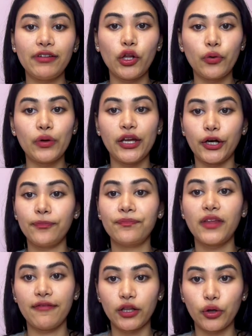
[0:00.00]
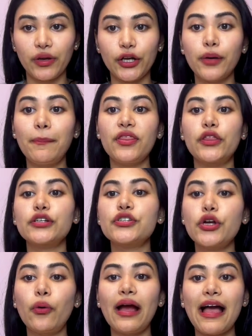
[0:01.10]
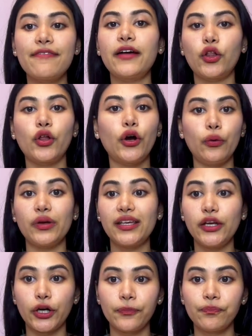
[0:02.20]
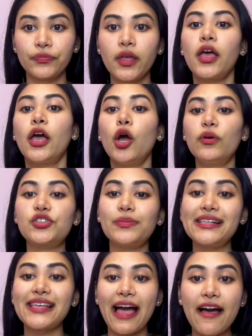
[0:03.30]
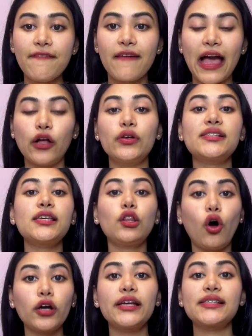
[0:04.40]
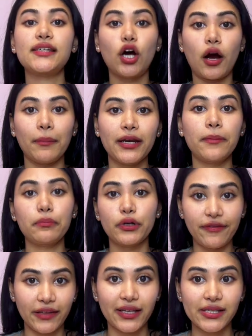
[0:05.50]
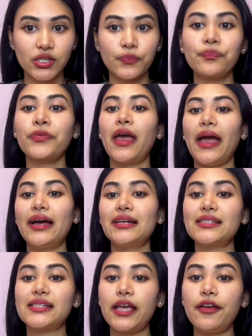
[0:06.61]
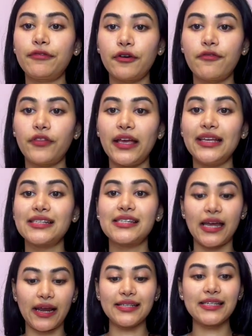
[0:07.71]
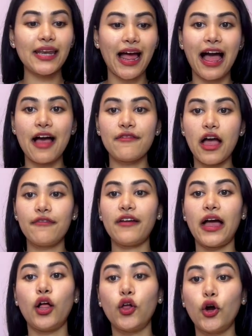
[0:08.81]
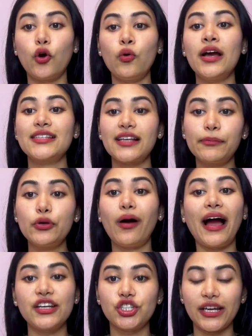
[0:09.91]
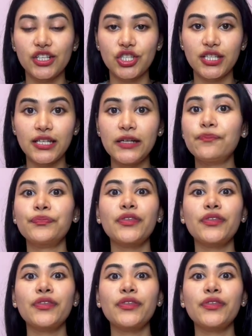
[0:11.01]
FLO here, FLO here, but there's no FLO here, which means FL is the longest common prefix. And say for flight instead, I did have FLOWIGHT.